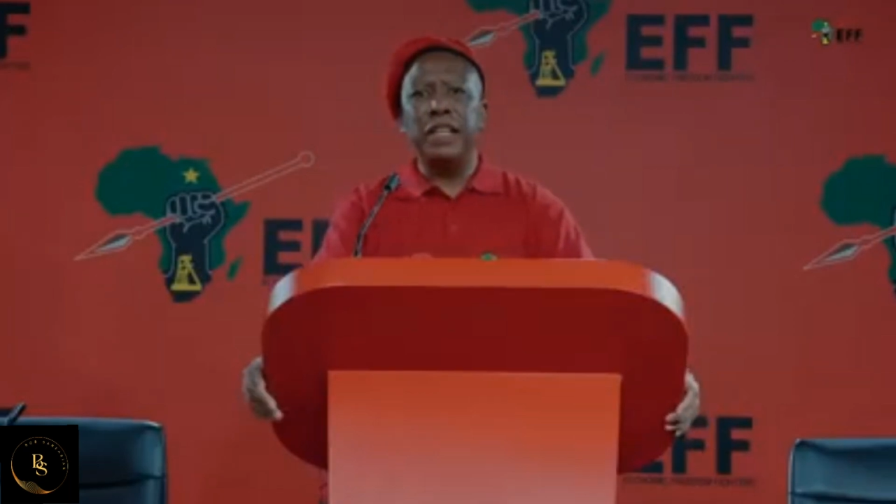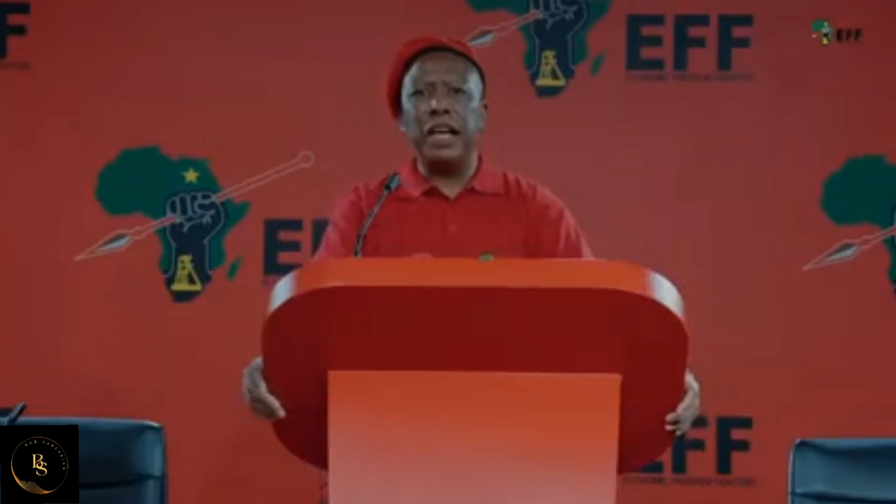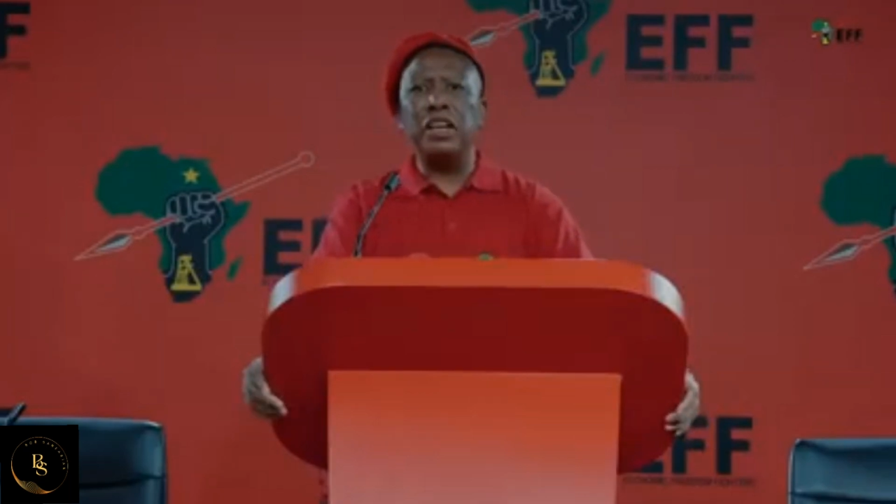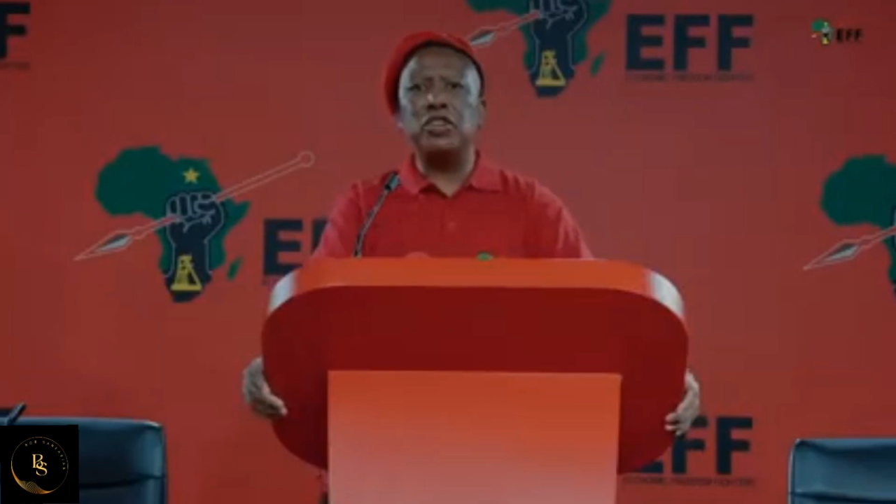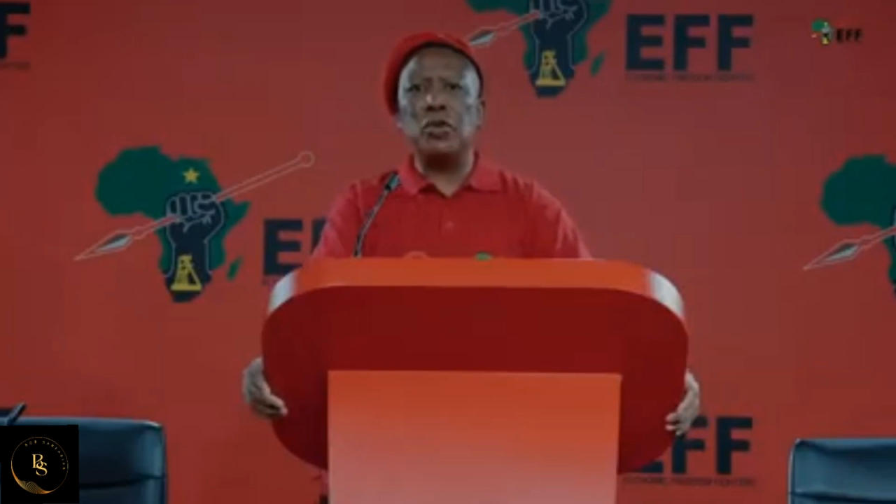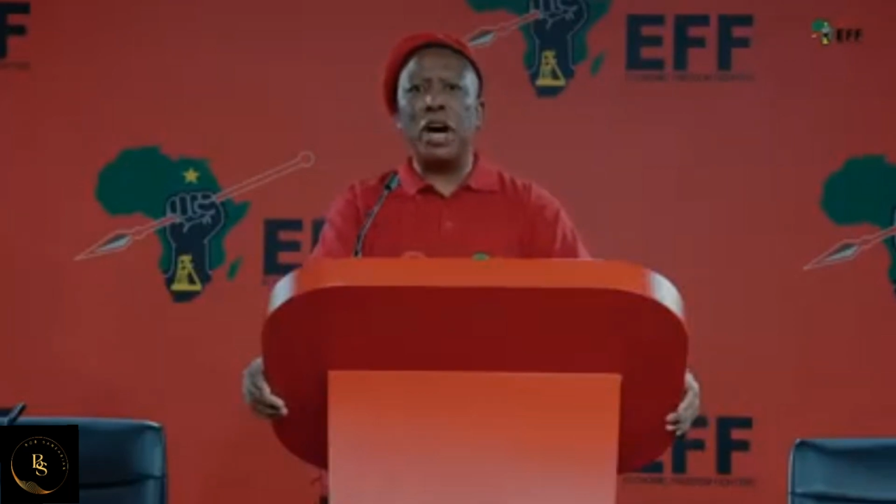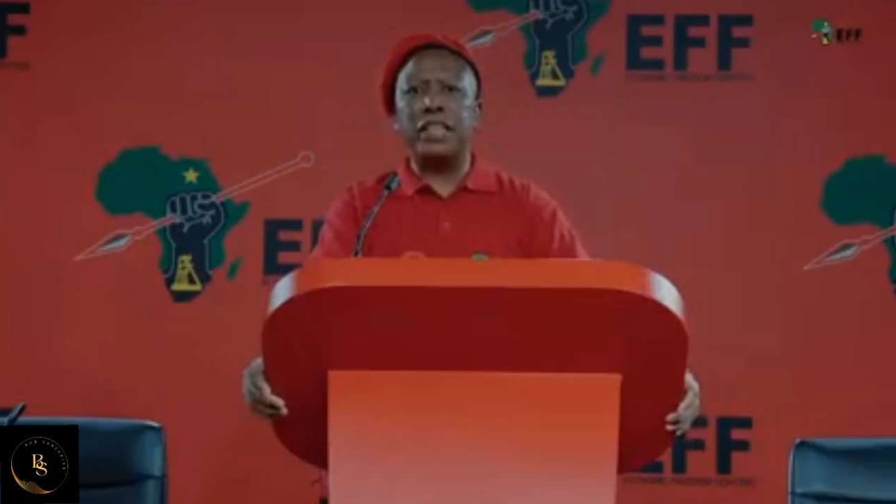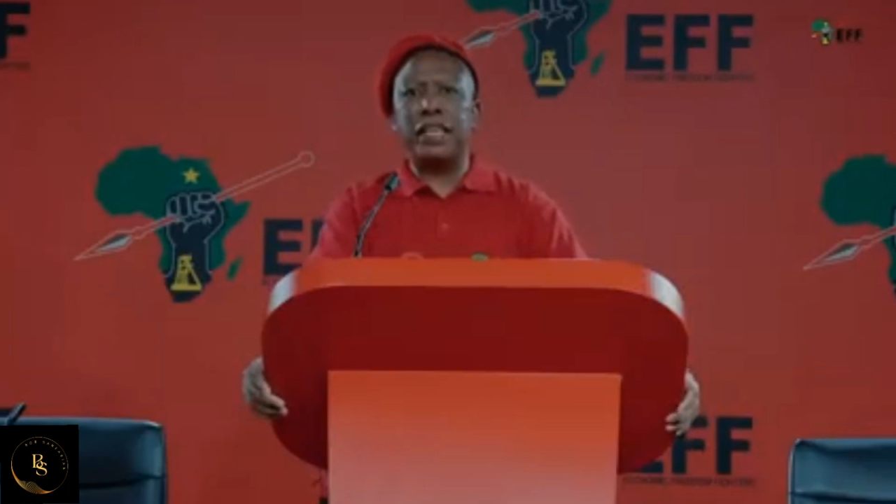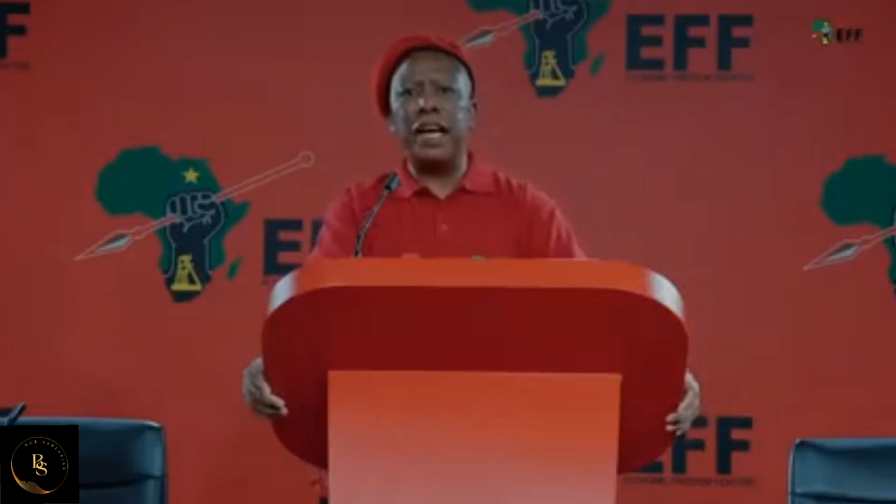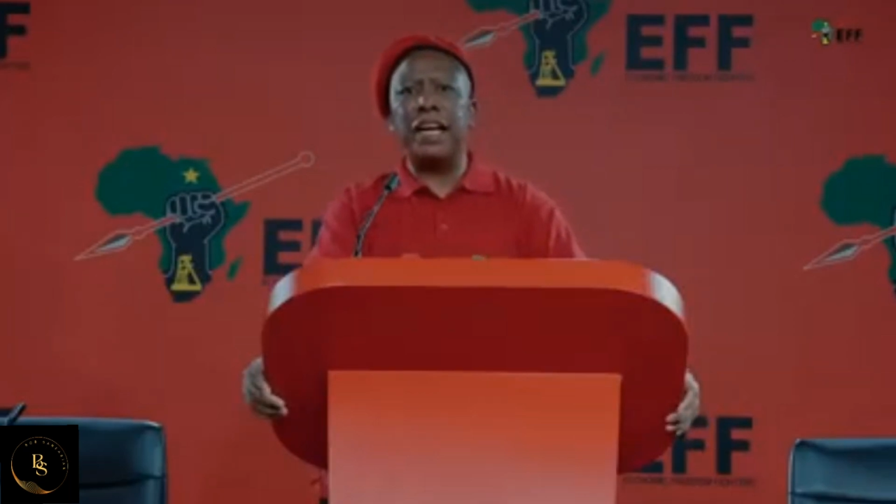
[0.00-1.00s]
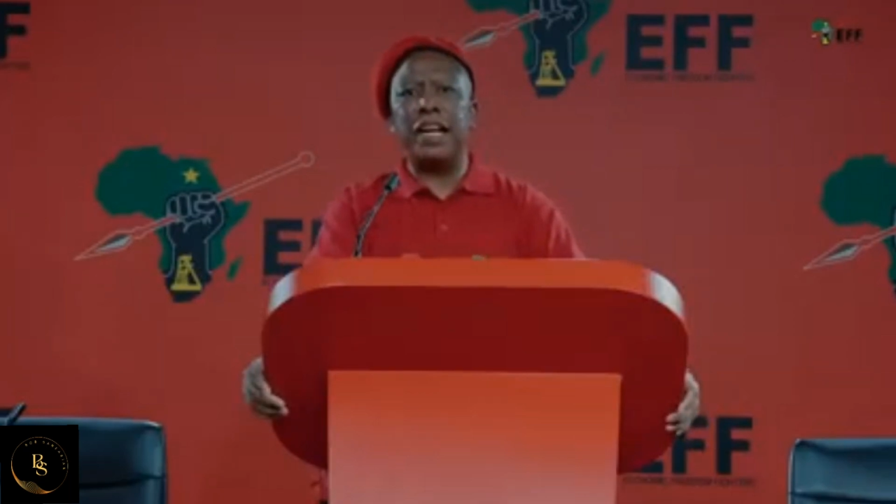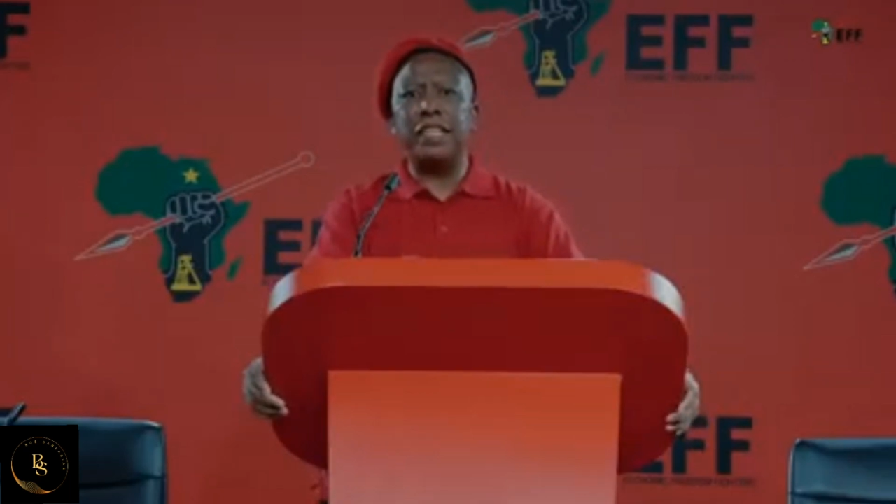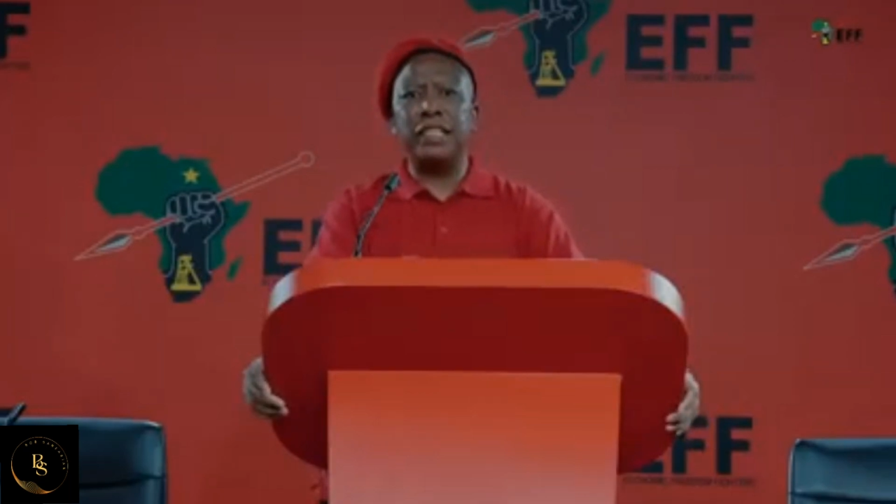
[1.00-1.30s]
that you are tired.